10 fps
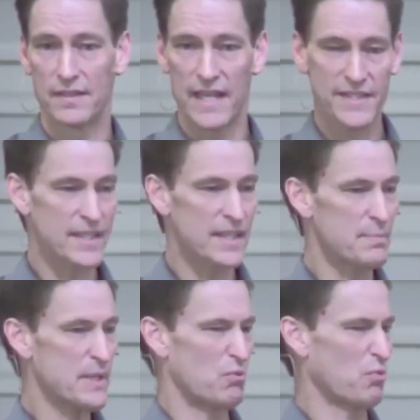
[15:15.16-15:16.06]
It's going to
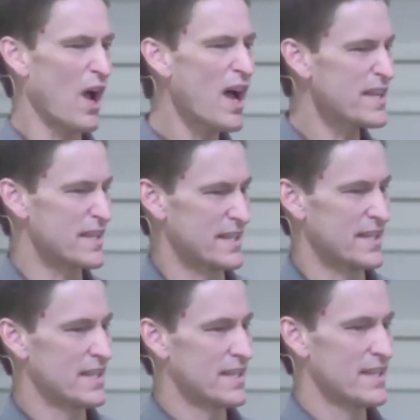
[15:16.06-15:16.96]
be rotten,
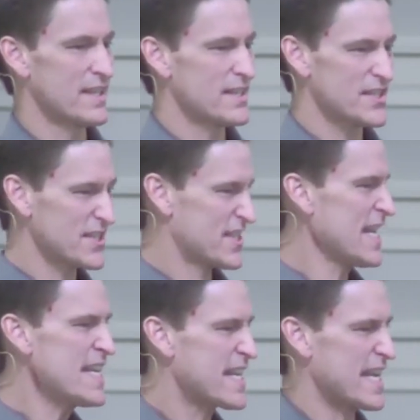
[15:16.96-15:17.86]

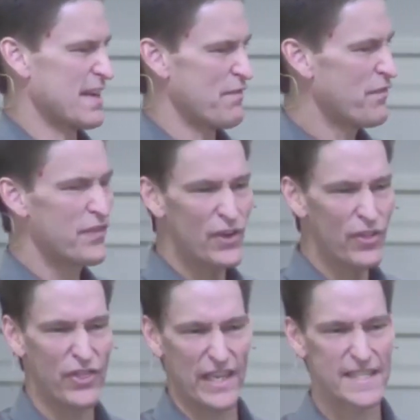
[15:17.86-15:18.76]
stinking,
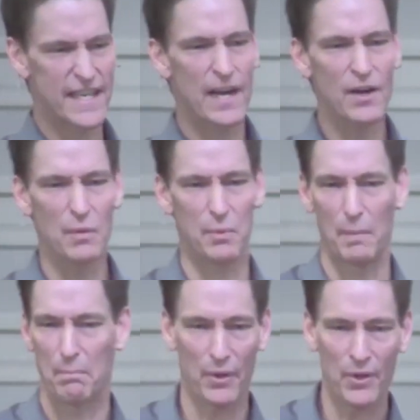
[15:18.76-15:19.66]
filthy, terrible,
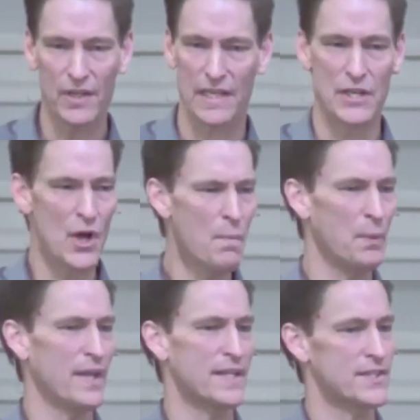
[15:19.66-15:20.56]
burning, no
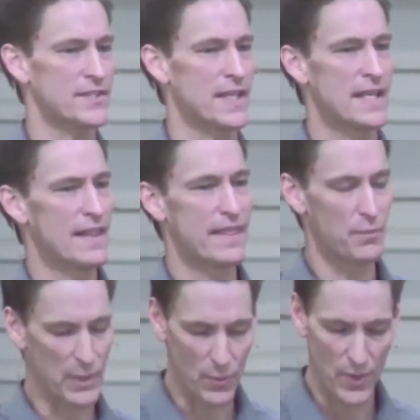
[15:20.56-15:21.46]
place that
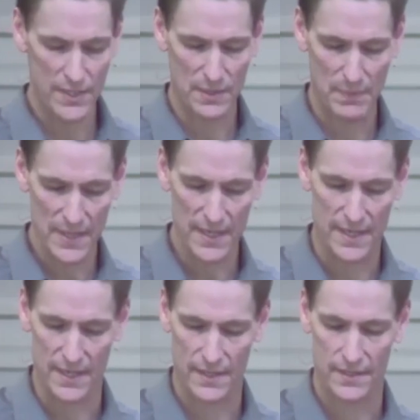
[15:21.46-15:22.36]
we want to be.